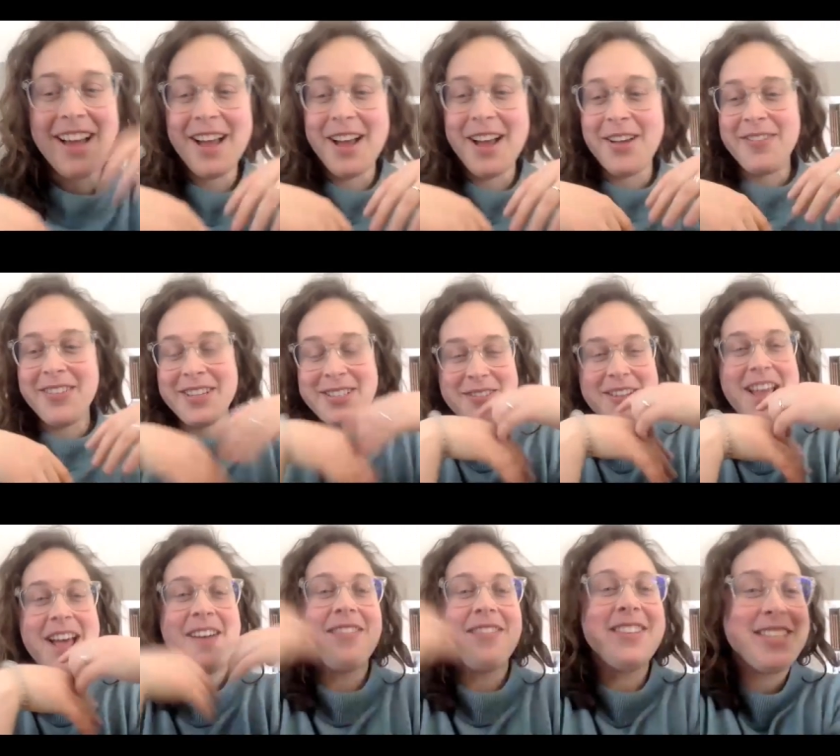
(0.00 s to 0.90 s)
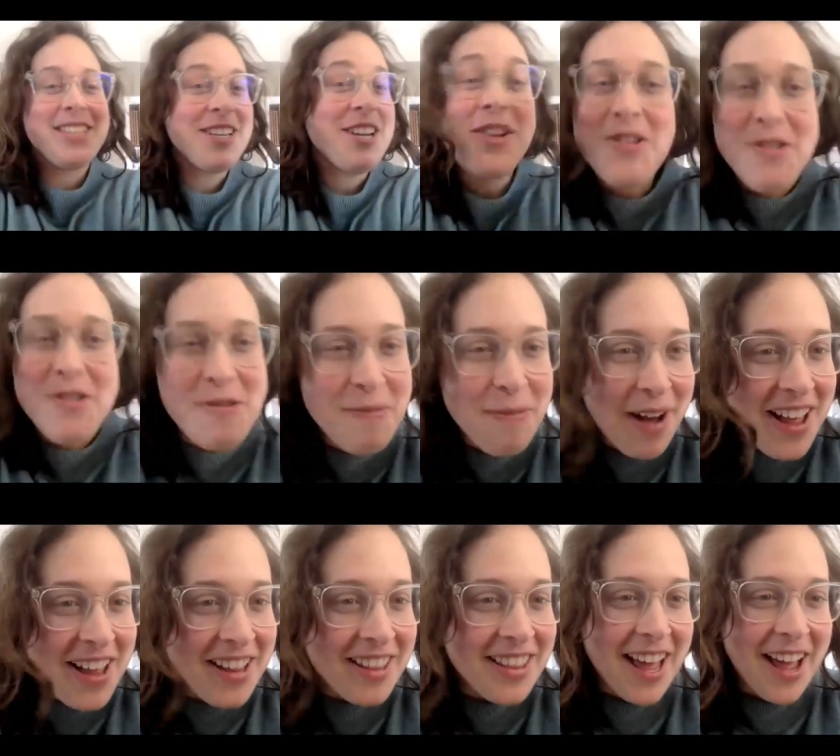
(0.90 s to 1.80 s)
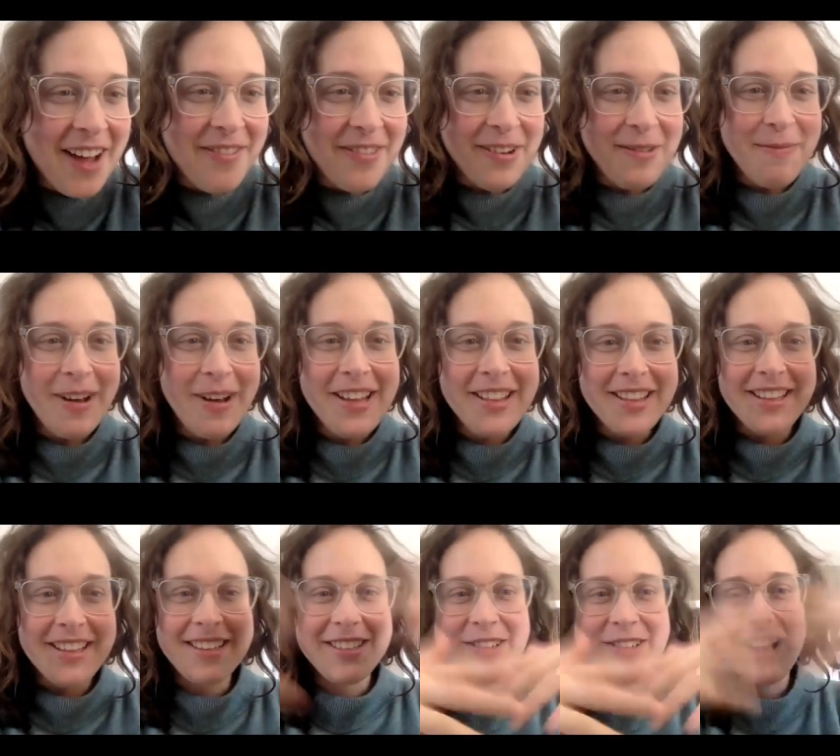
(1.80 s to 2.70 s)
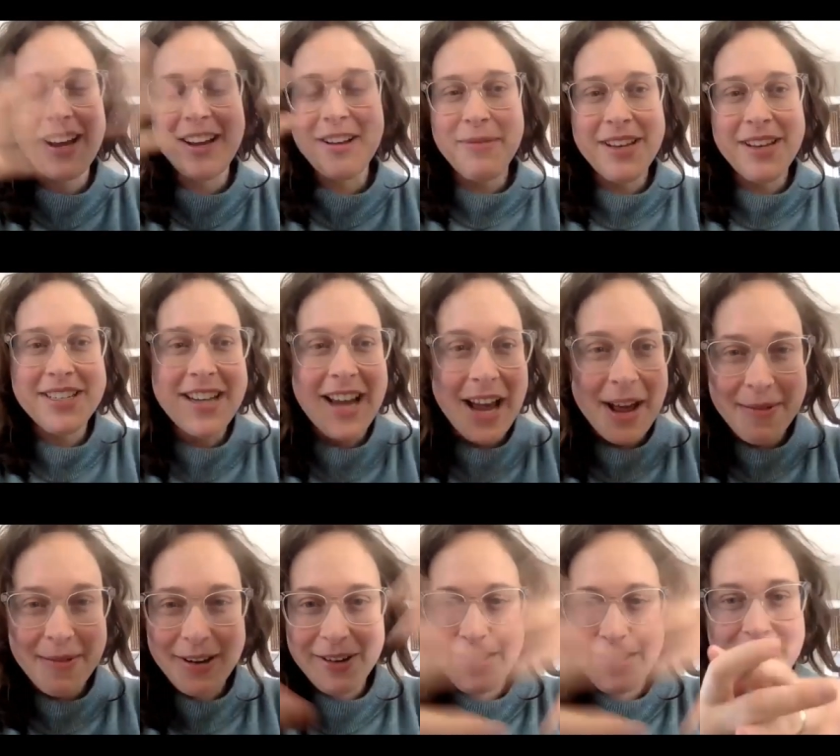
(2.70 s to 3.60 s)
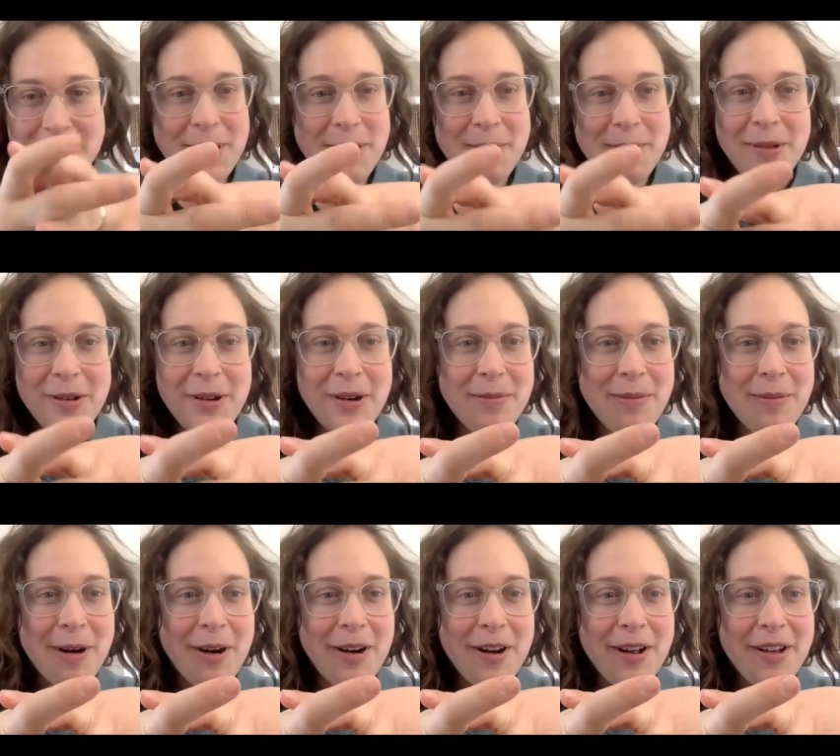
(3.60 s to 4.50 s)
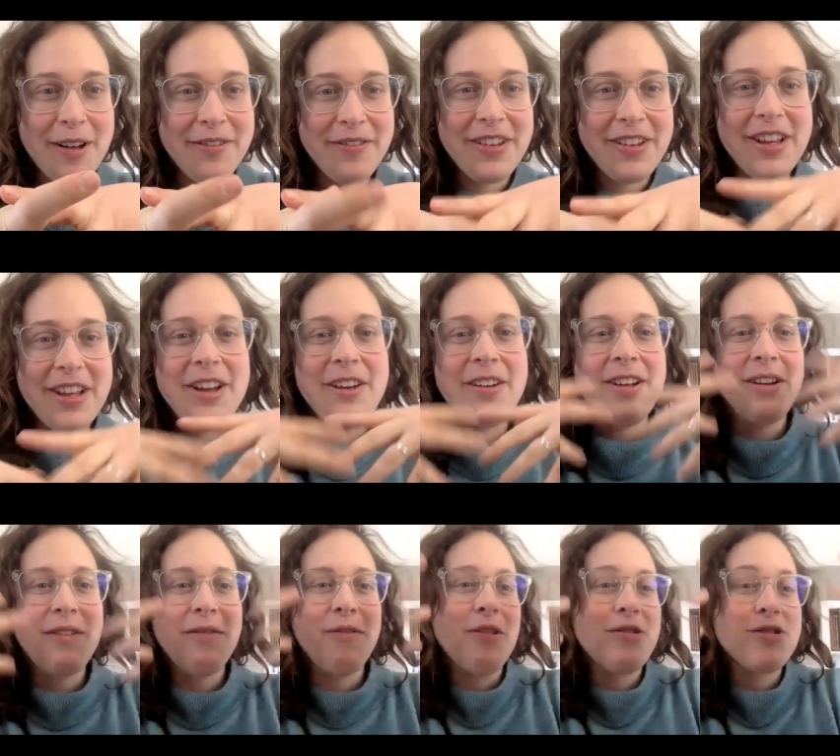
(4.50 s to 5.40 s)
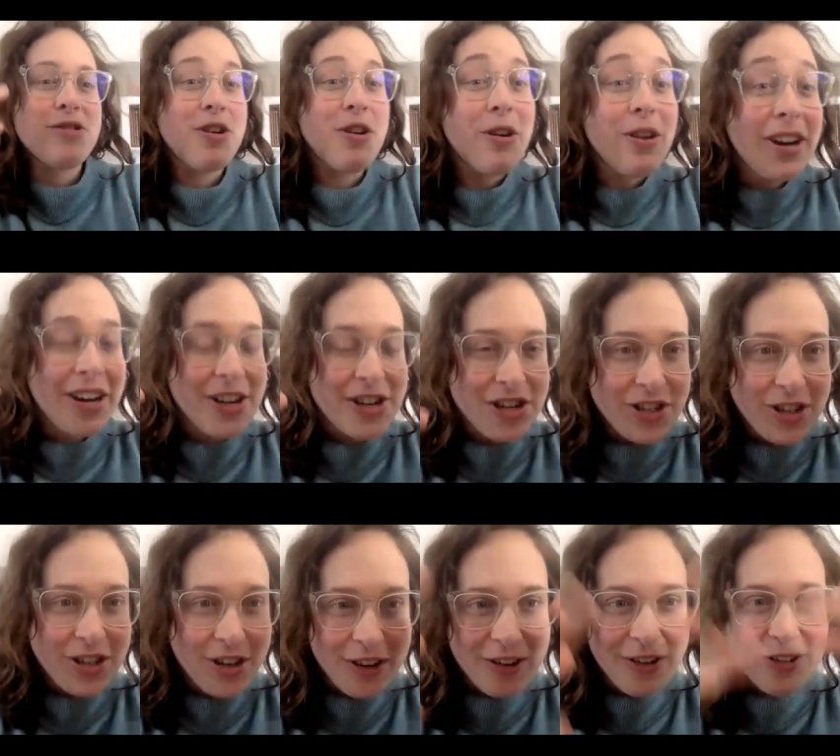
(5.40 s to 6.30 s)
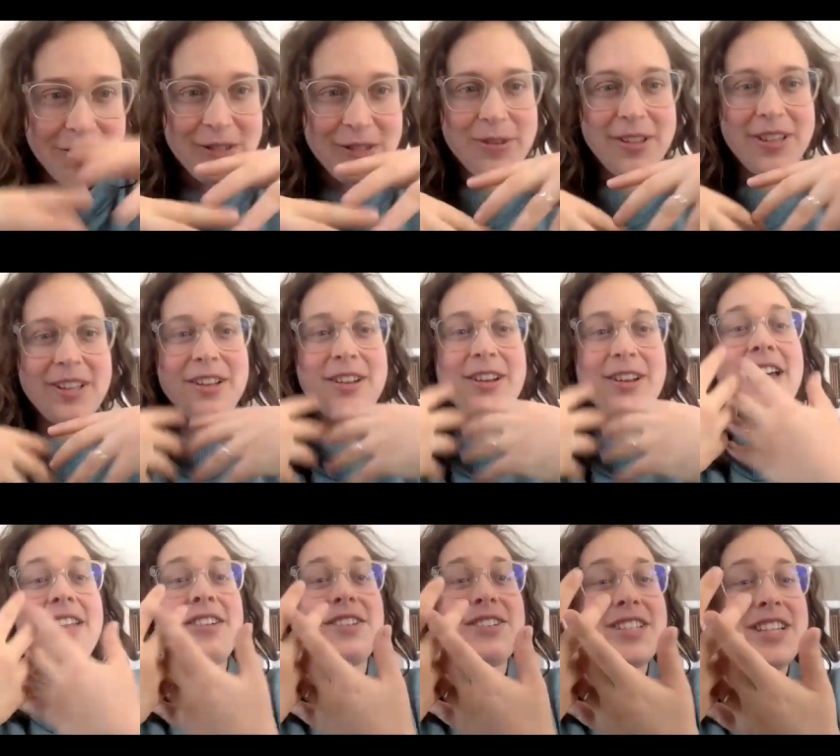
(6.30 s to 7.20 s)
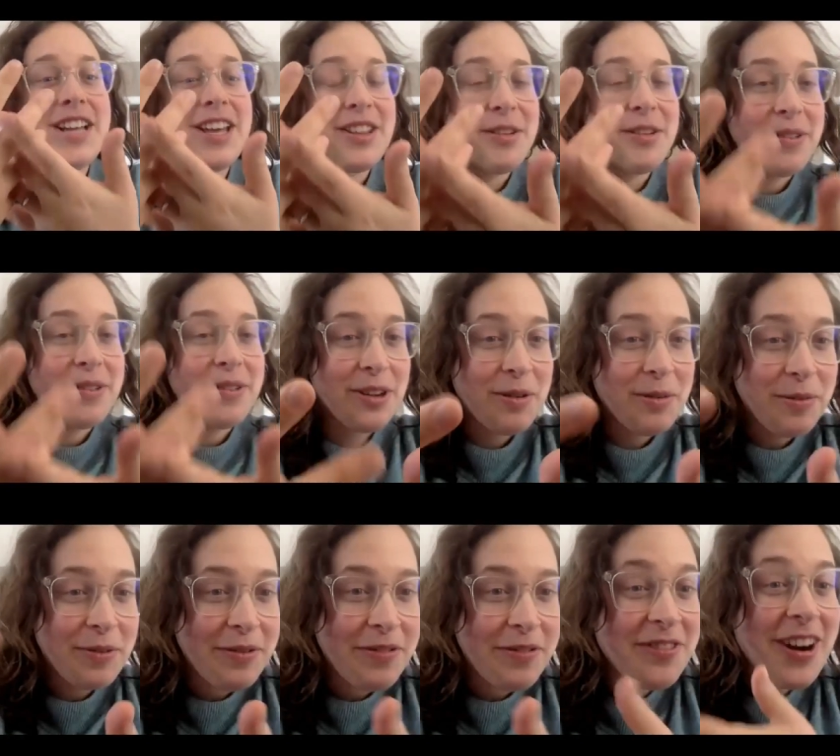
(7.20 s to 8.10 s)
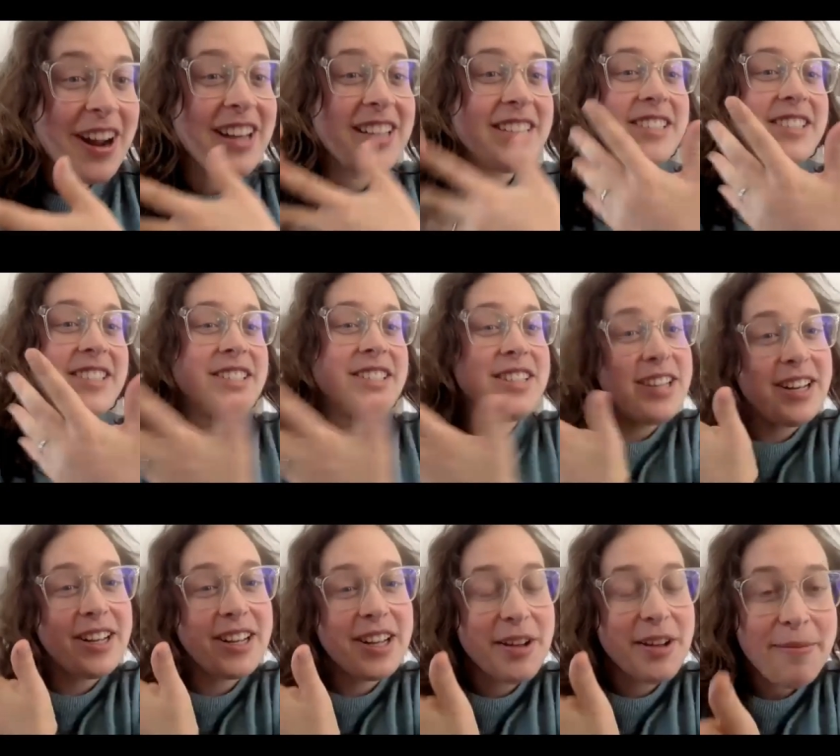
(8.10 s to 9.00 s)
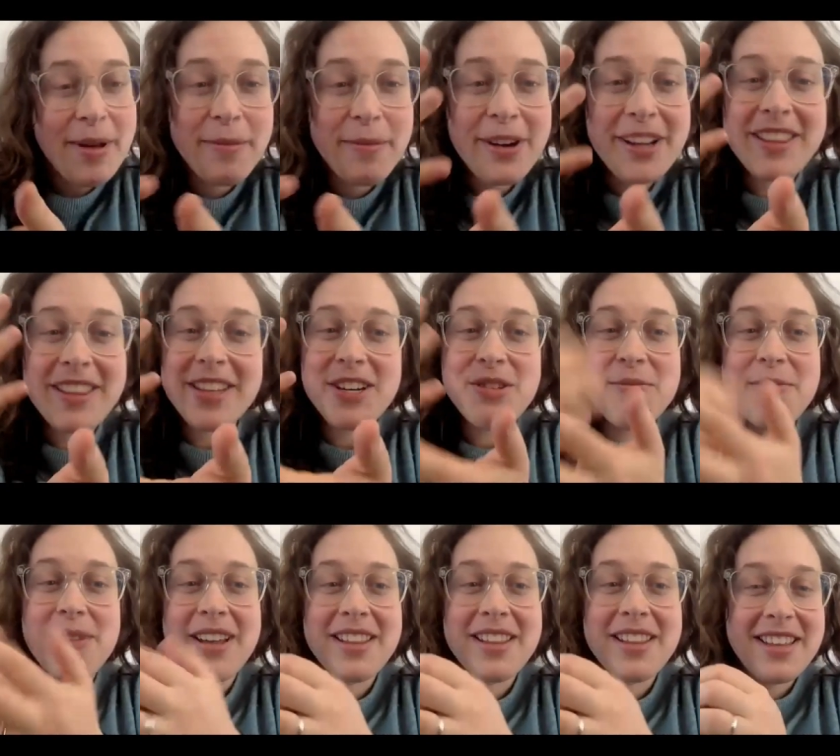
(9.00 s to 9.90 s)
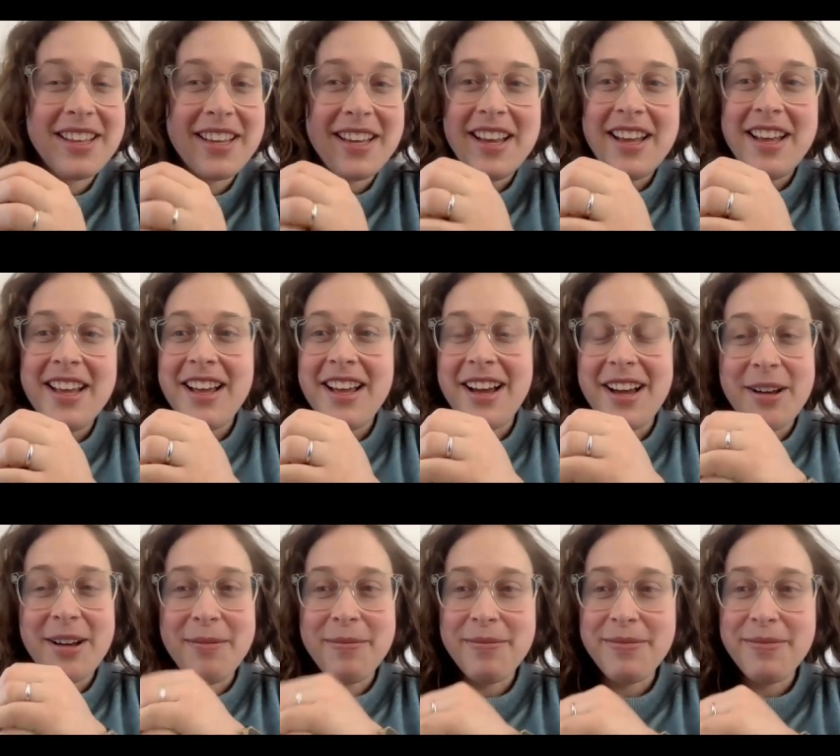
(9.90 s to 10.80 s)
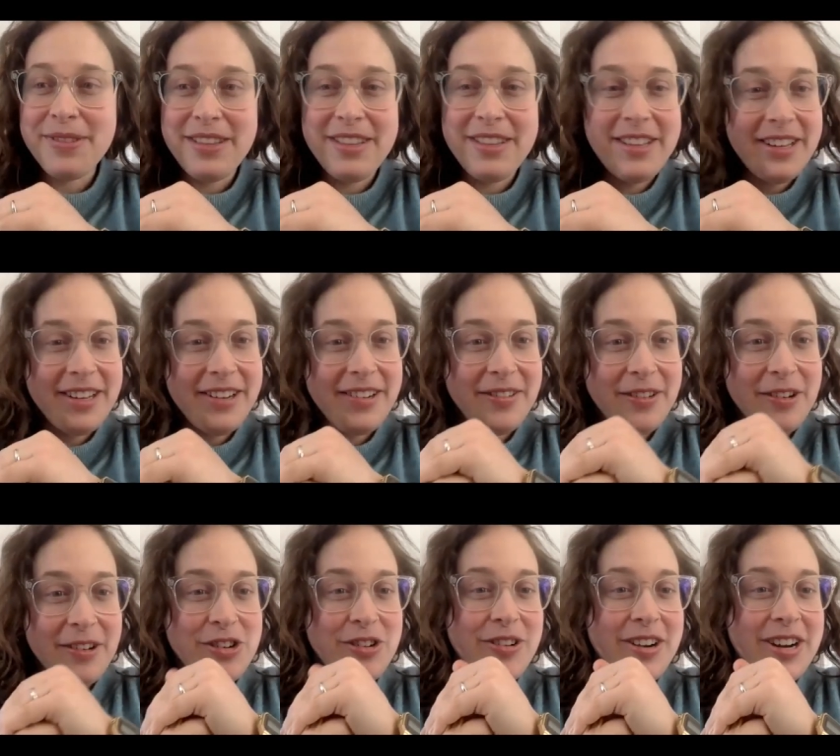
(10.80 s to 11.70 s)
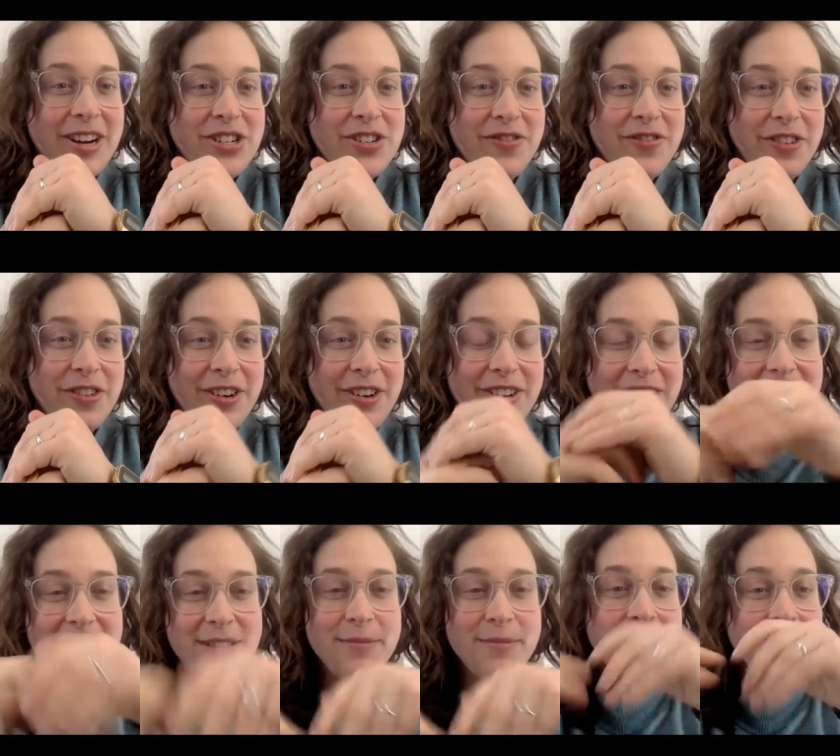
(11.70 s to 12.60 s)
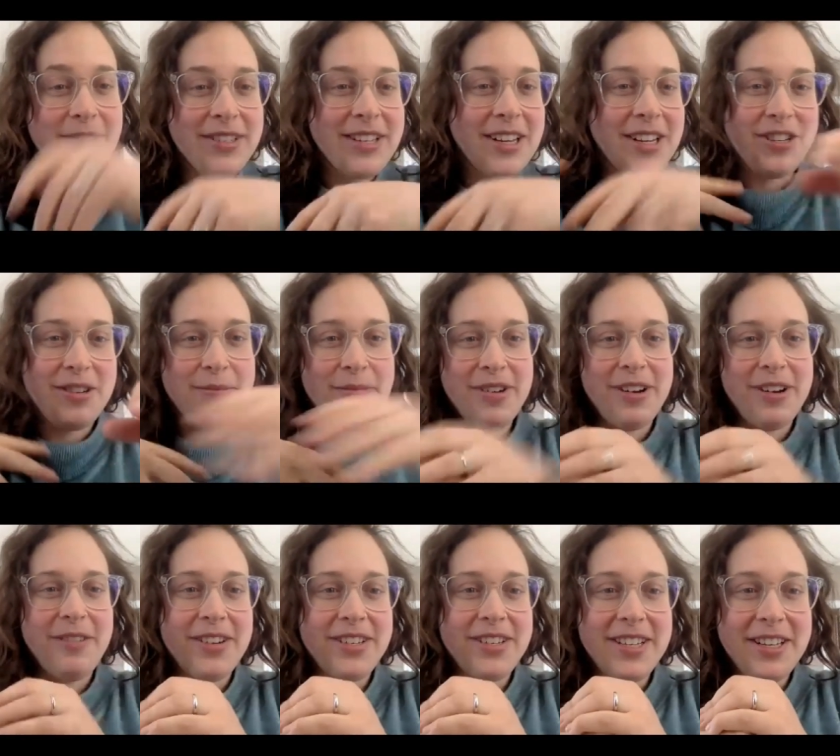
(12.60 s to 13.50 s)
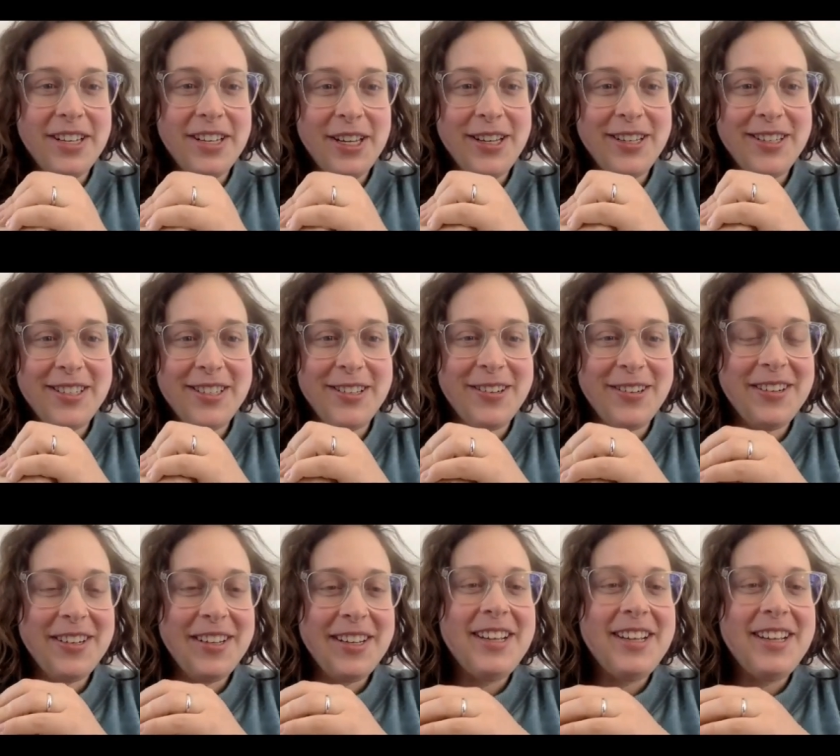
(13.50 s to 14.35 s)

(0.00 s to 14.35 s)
um, because we have this new month every month, and so that could be a time. I know some people are part of like Rosh Chodesh circles where they'll gather together with a group of friends to commemorate the new month um, the Rosh Chodesh for this month was actually pretty recently. So